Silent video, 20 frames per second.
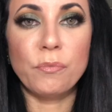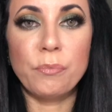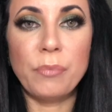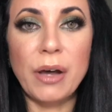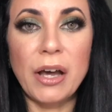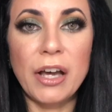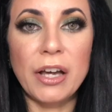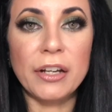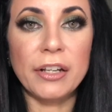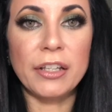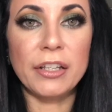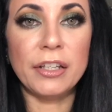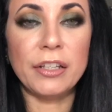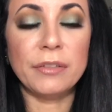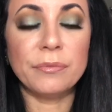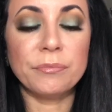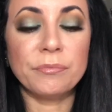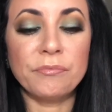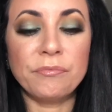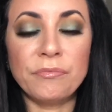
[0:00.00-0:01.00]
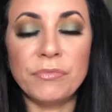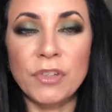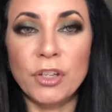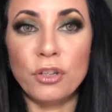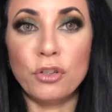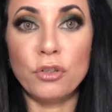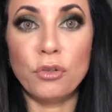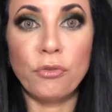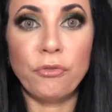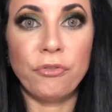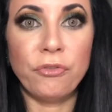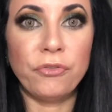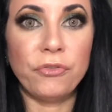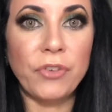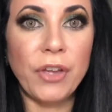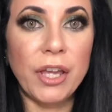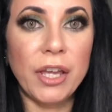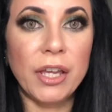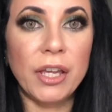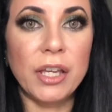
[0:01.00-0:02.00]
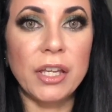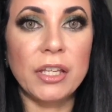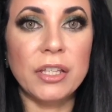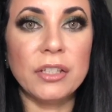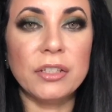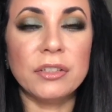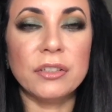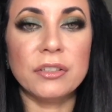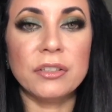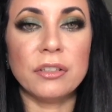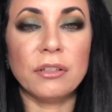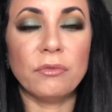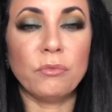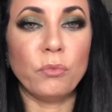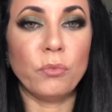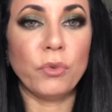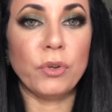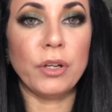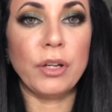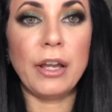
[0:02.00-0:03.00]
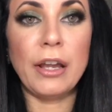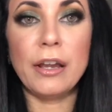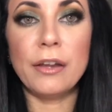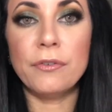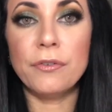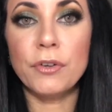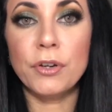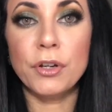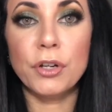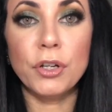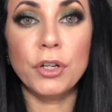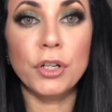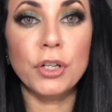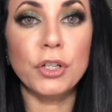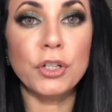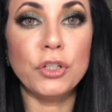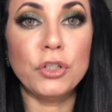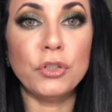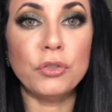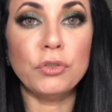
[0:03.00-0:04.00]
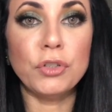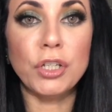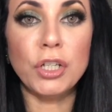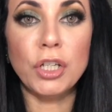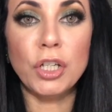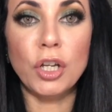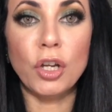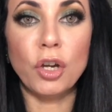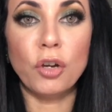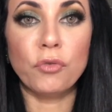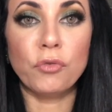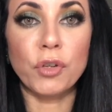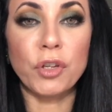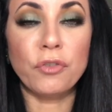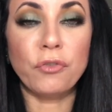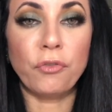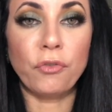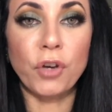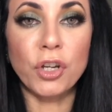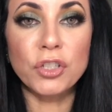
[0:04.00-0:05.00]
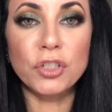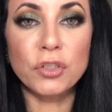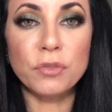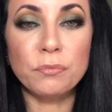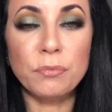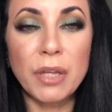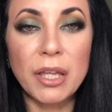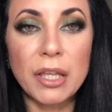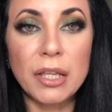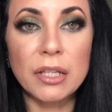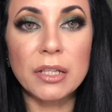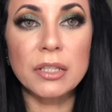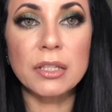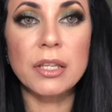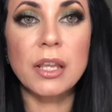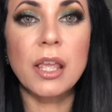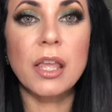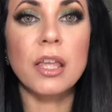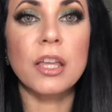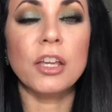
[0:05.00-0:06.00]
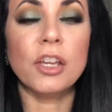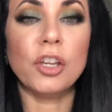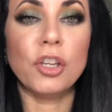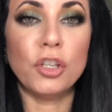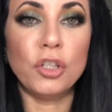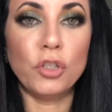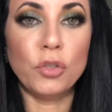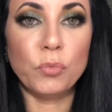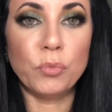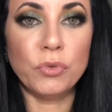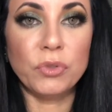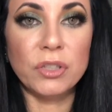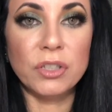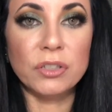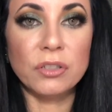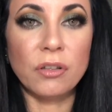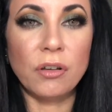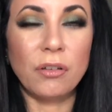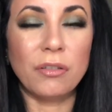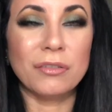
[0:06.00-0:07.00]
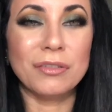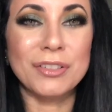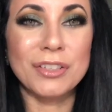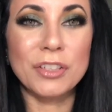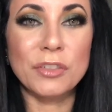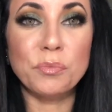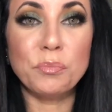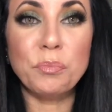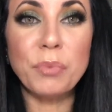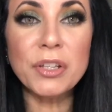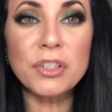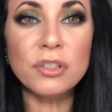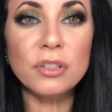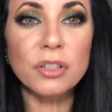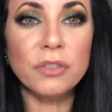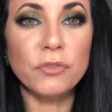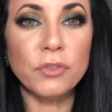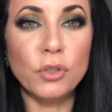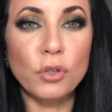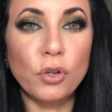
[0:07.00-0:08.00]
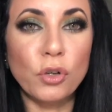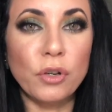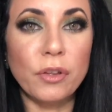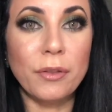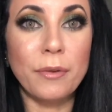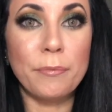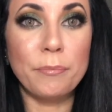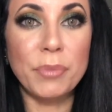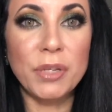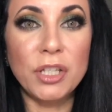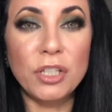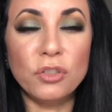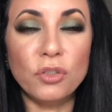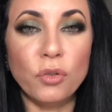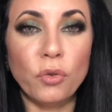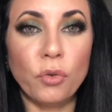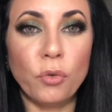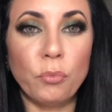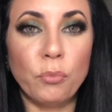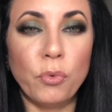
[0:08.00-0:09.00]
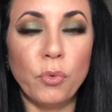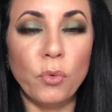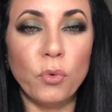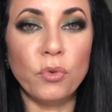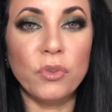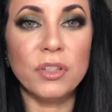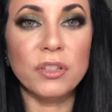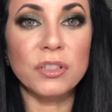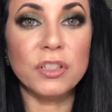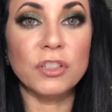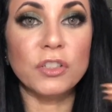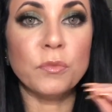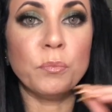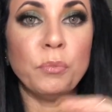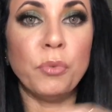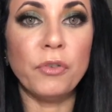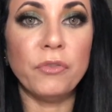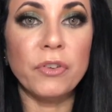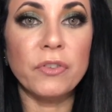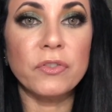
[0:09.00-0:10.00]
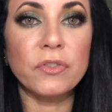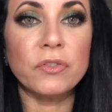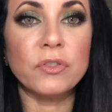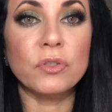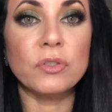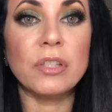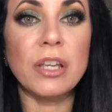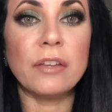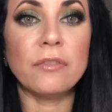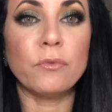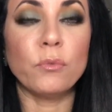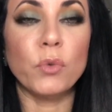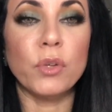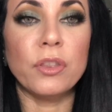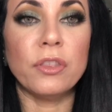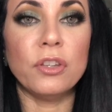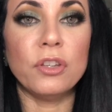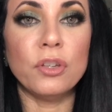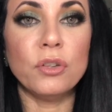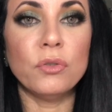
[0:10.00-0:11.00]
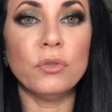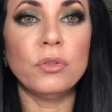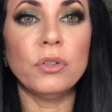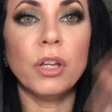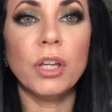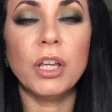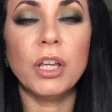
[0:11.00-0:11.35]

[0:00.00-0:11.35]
body, your face, wherever you need a refreshment. You put this on, especially if you go to the beach or the pool. This is perfect to take with you,